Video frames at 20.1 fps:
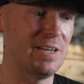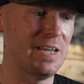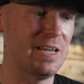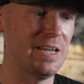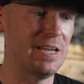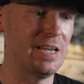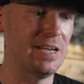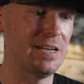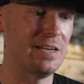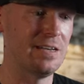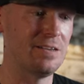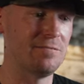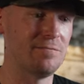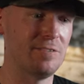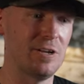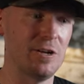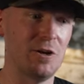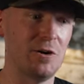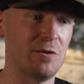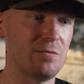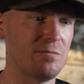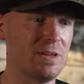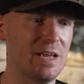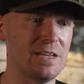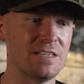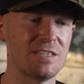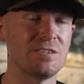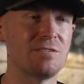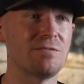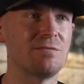And, you know,
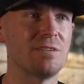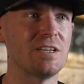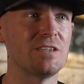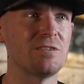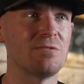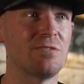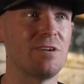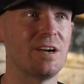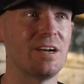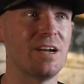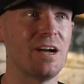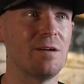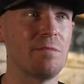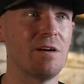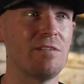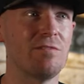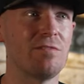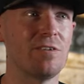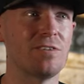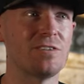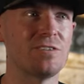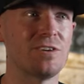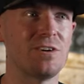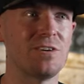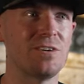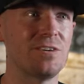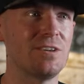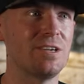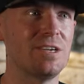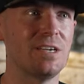that's where I got my first
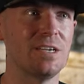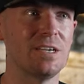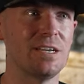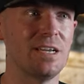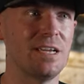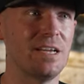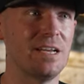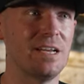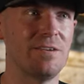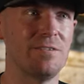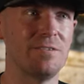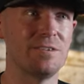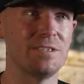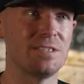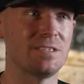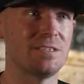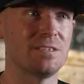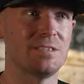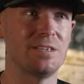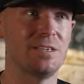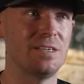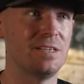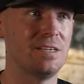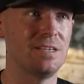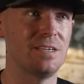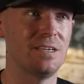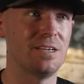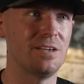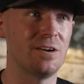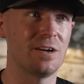Harley. And it was,
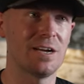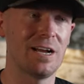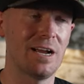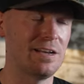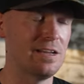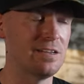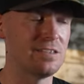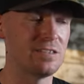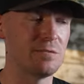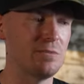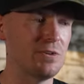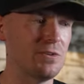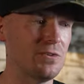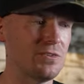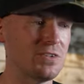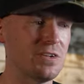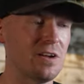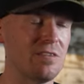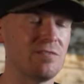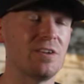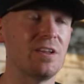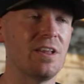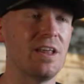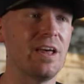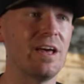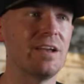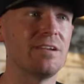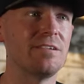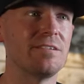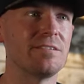you know, I kind of did some little stuff to
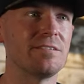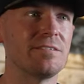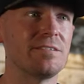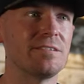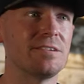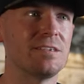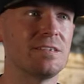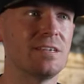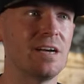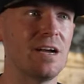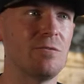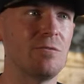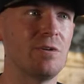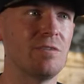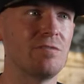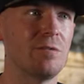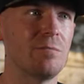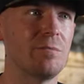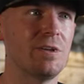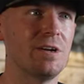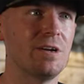that and kind of went from